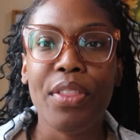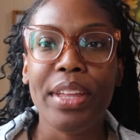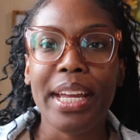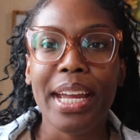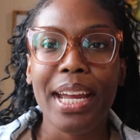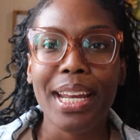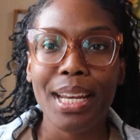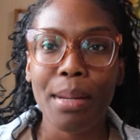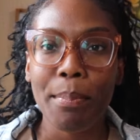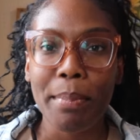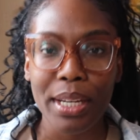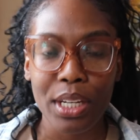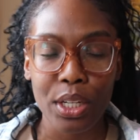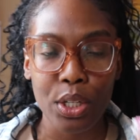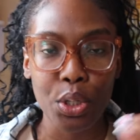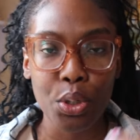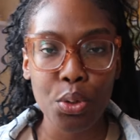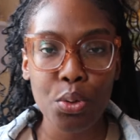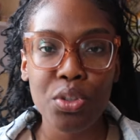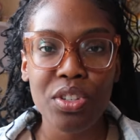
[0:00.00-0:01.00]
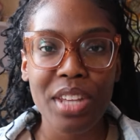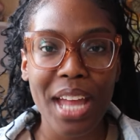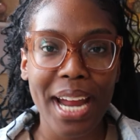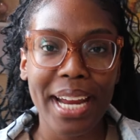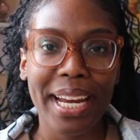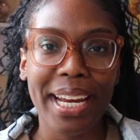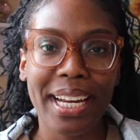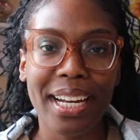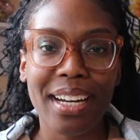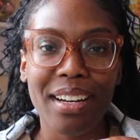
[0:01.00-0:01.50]
the enemy use
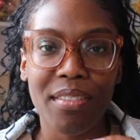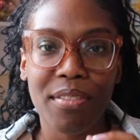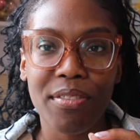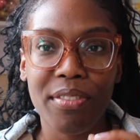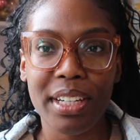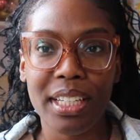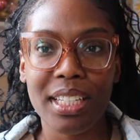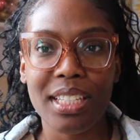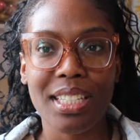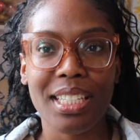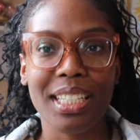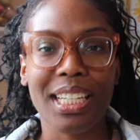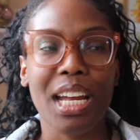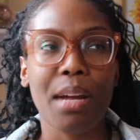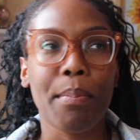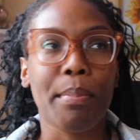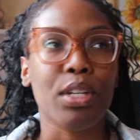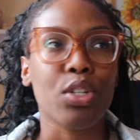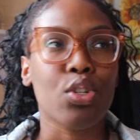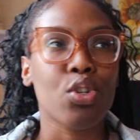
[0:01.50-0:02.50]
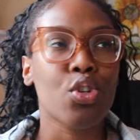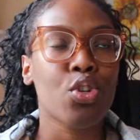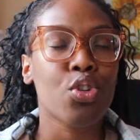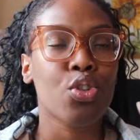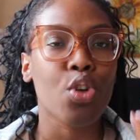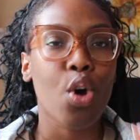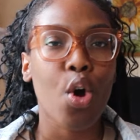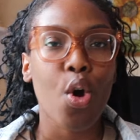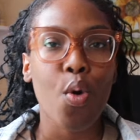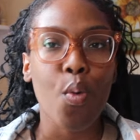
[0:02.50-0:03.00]
that inconvenience to get me
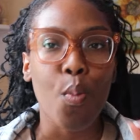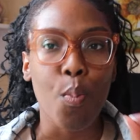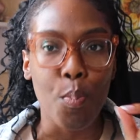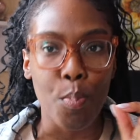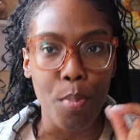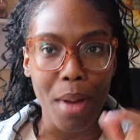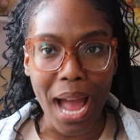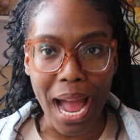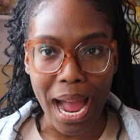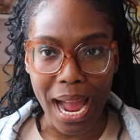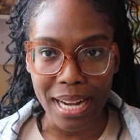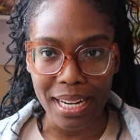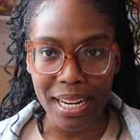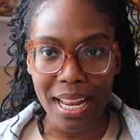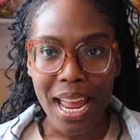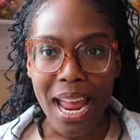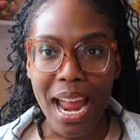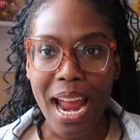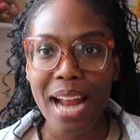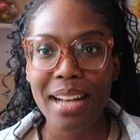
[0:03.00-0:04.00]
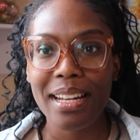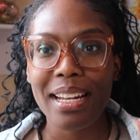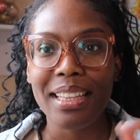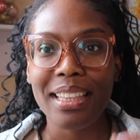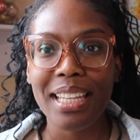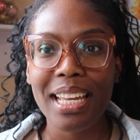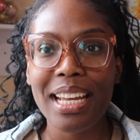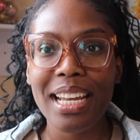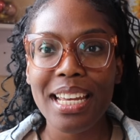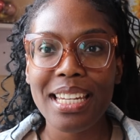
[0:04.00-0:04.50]
so mad. And the
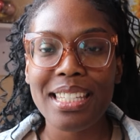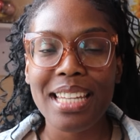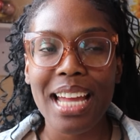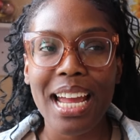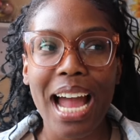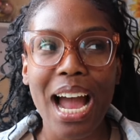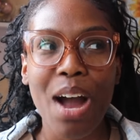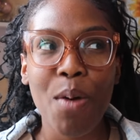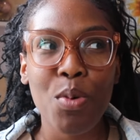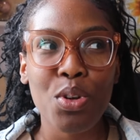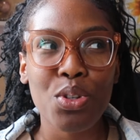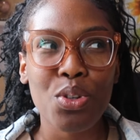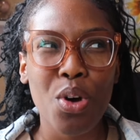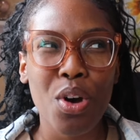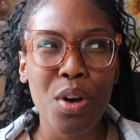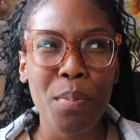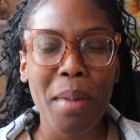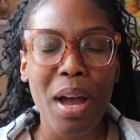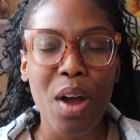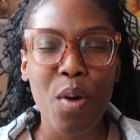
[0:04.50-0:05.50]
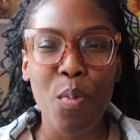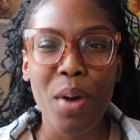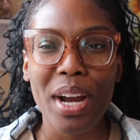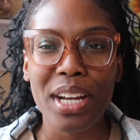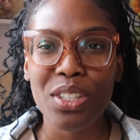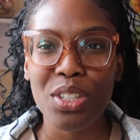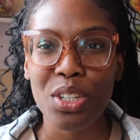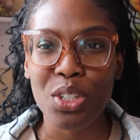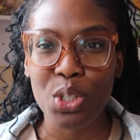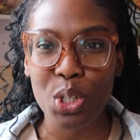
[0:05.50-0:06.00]
thing is, like, I was on my
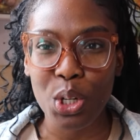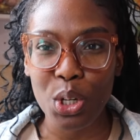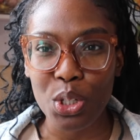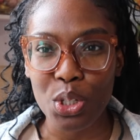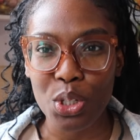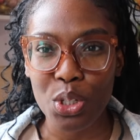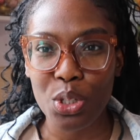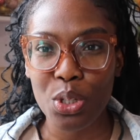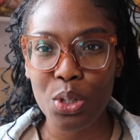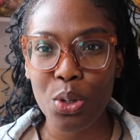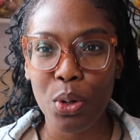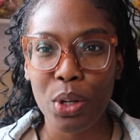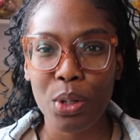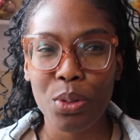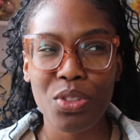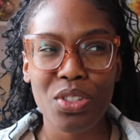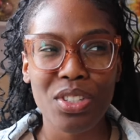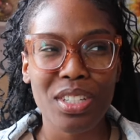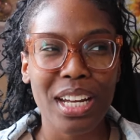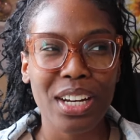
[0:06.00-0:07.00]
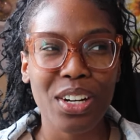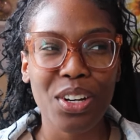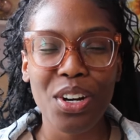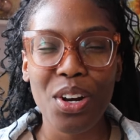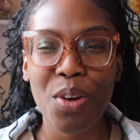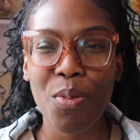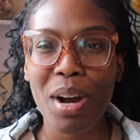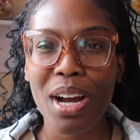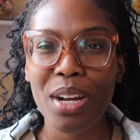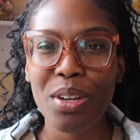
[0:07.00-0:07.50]
way to church, too. And it was just like,
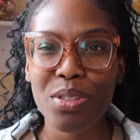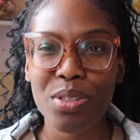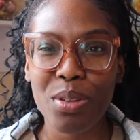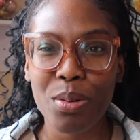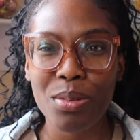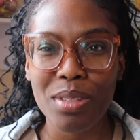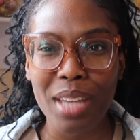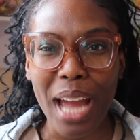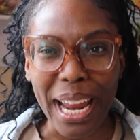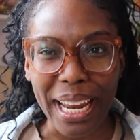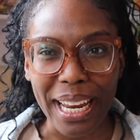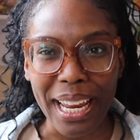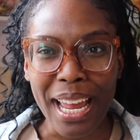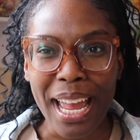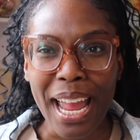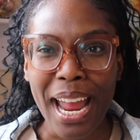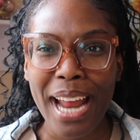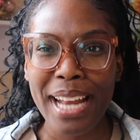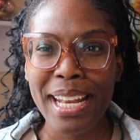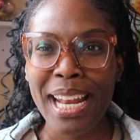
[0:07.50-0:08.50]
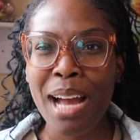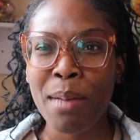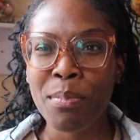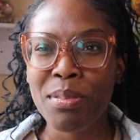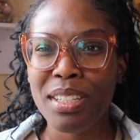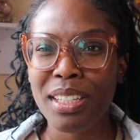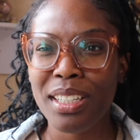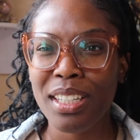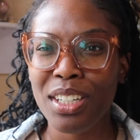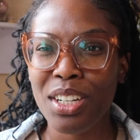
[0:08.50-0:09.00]
girl, why are you so tight? And now I'm
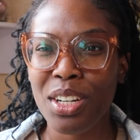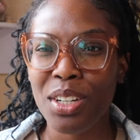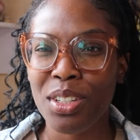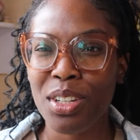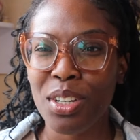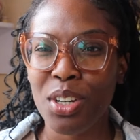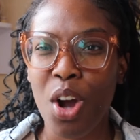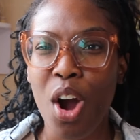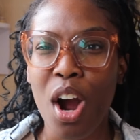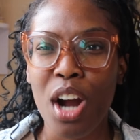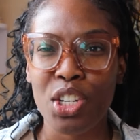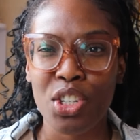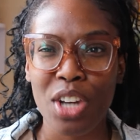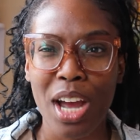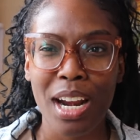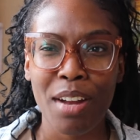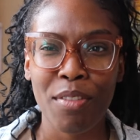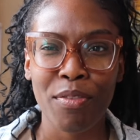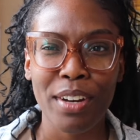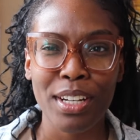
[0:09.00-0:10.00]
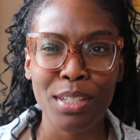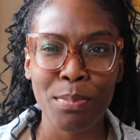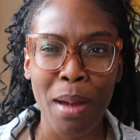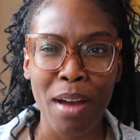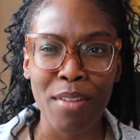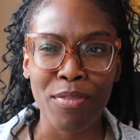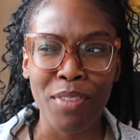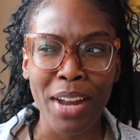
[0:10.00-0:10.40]
sitting in the, the car trying to fix my